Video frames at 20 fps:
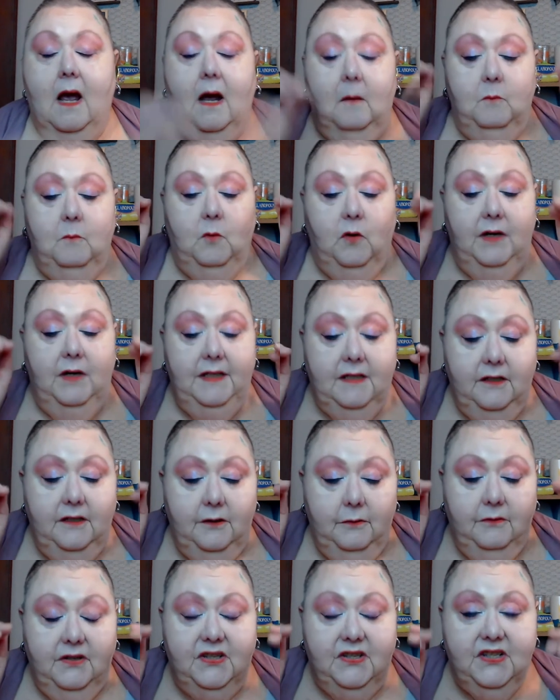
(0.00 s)
I'm going to
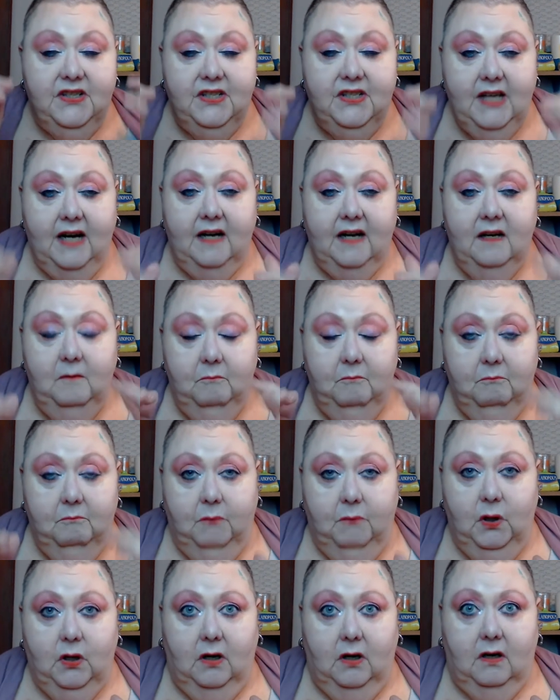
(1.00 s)
do the second
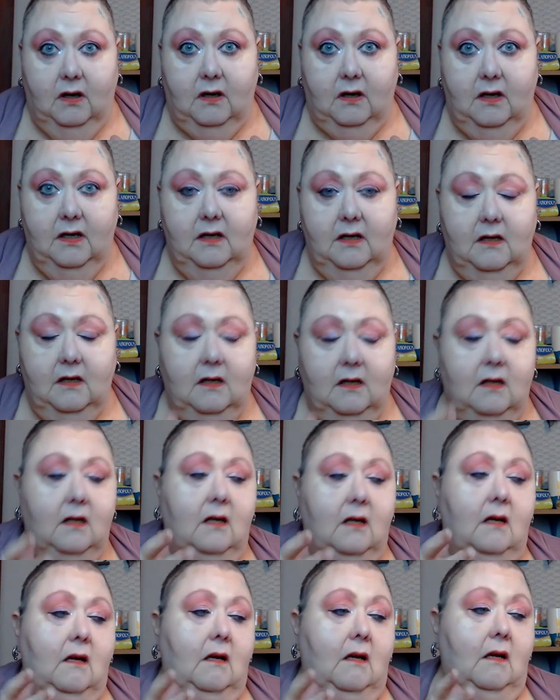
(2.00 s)
book,
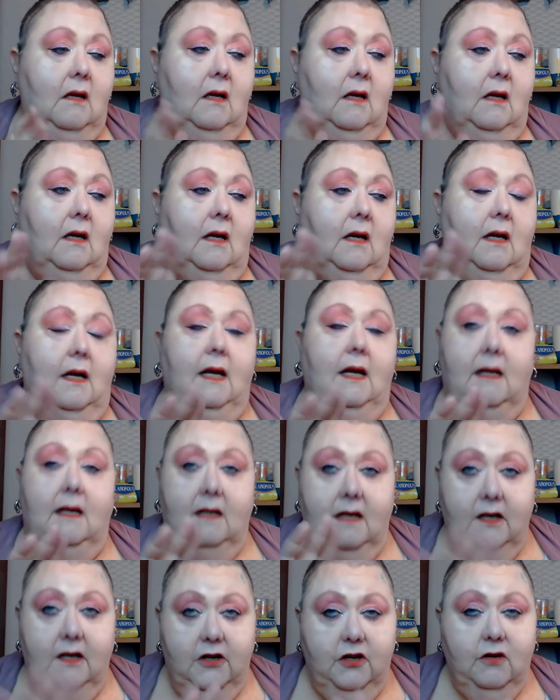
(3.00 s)

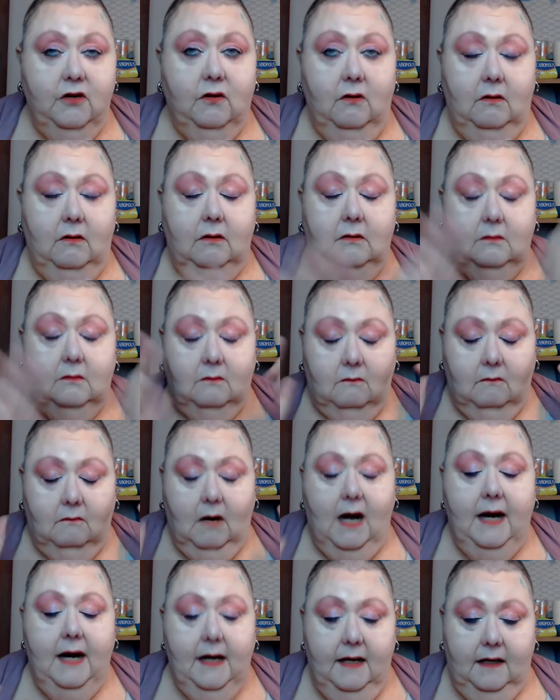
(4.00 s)
initial
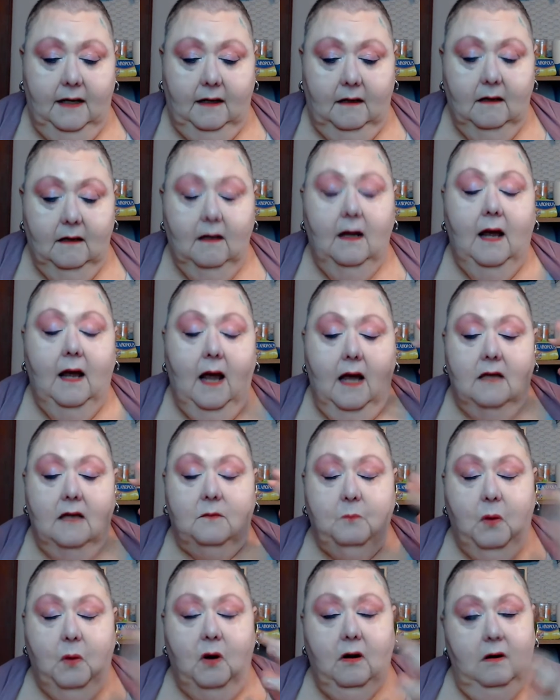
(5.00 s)
writing, as
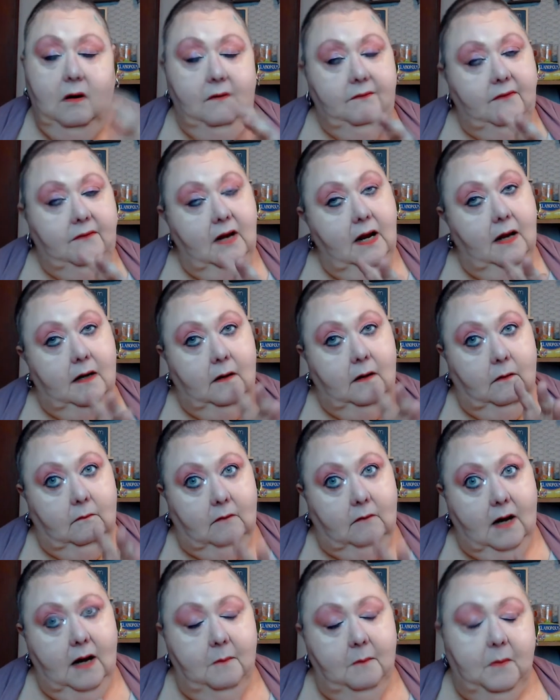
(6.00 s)
part of
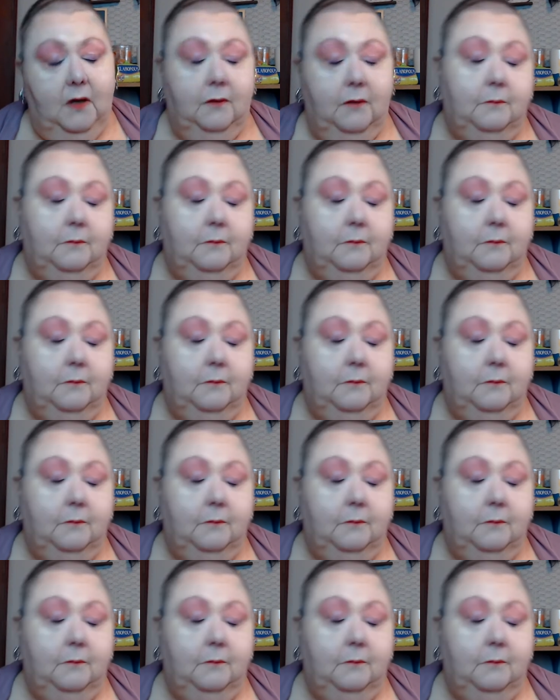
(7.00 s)
NaNoWriMo.